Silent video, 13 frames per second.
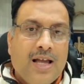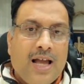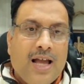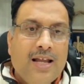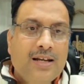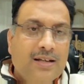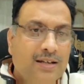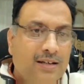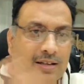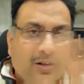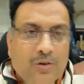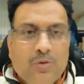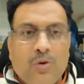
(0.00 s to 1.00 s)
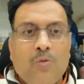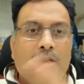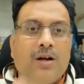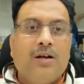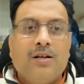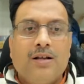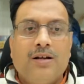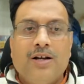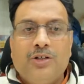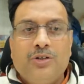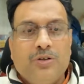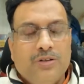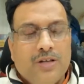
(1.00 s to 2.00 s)
And you know what
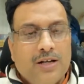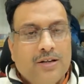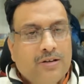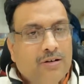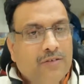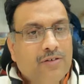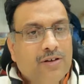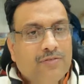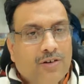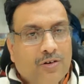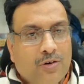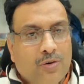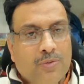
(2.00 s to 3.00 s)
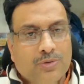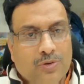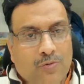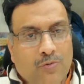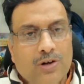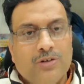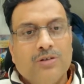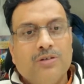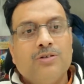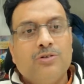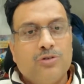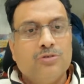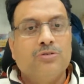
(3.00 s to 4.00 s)
ratio that you are given for chromosome 1,
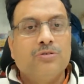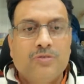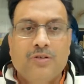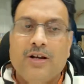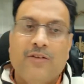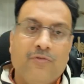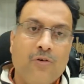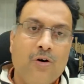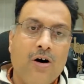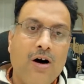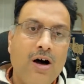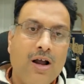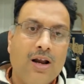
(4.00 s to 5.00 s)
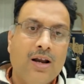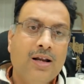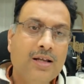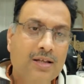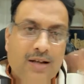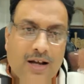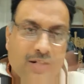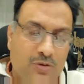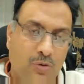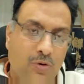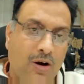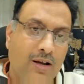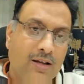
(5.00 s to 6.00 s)
2, 3, 4 are, and
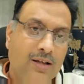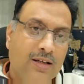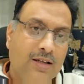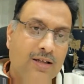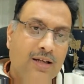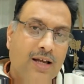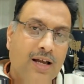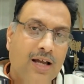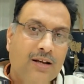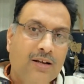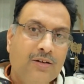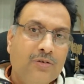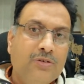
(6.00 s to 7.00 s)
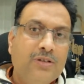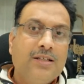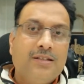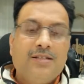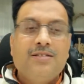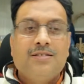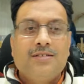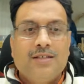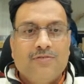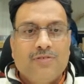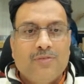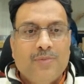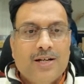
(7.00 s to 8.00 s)
so on. And using this
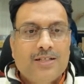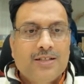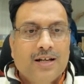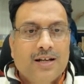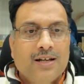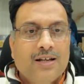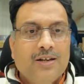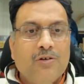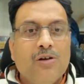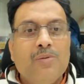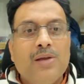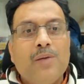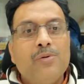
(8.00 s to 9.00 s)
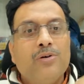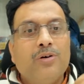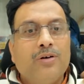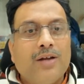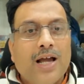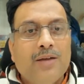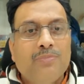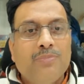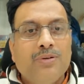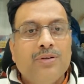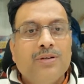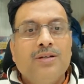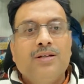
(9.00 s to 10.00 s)
information, you will be able to type
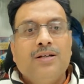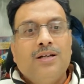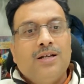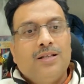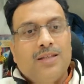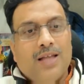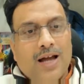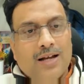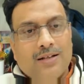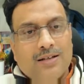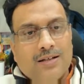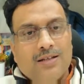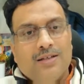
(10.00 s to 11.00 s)
that